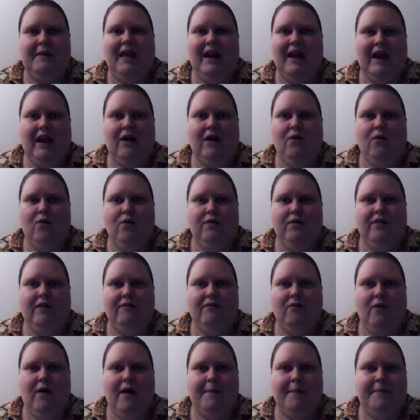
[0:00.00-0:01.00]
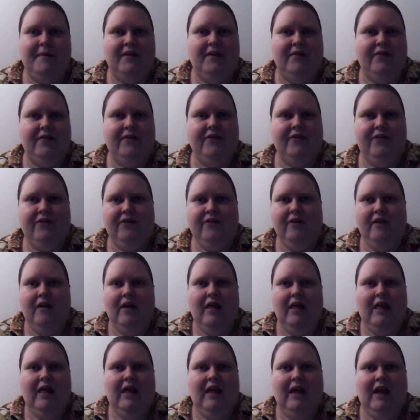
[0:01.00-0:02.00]
getting a hold of weapons
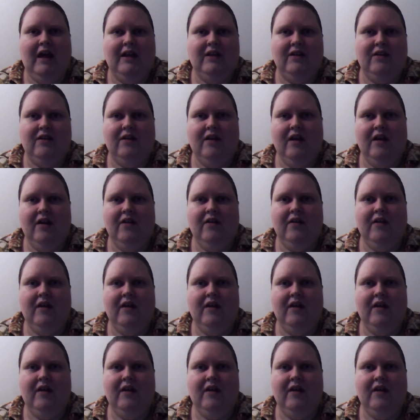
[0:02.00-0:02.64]
and